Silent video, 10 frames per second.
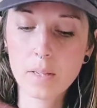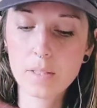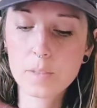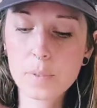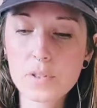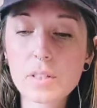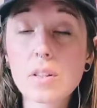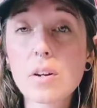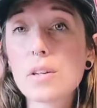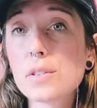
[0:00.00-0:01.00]
This person
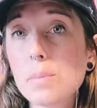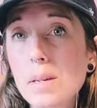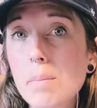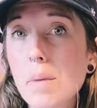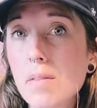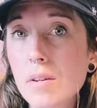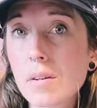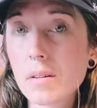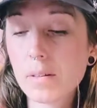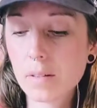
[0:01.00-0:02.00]
could also be a mother,
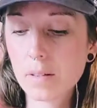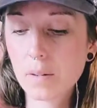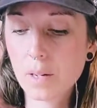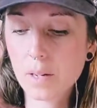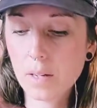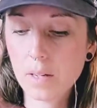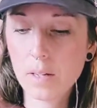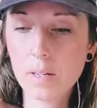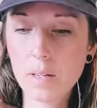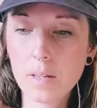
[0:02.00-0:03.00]
okay,
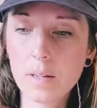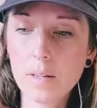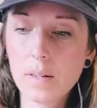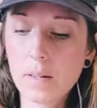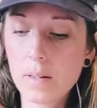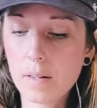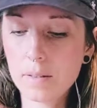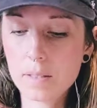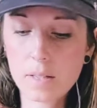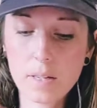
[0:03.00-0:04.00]
on
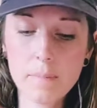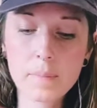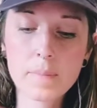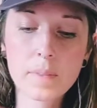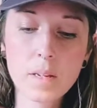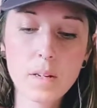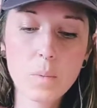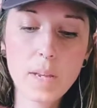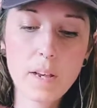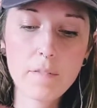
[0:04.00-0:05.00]
this side.
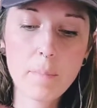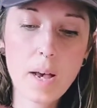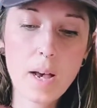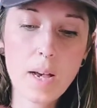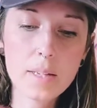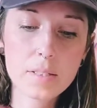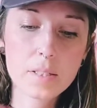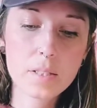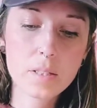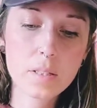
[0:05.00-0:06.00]
We have
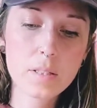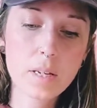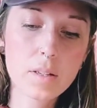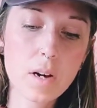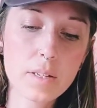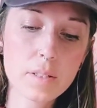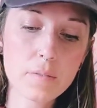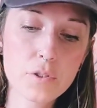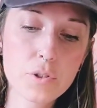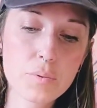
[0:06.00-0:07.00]
Ma'at, goddess
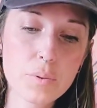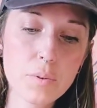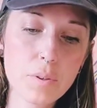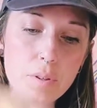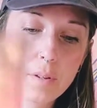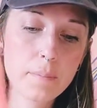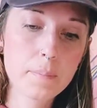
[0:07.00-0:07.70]
of truth.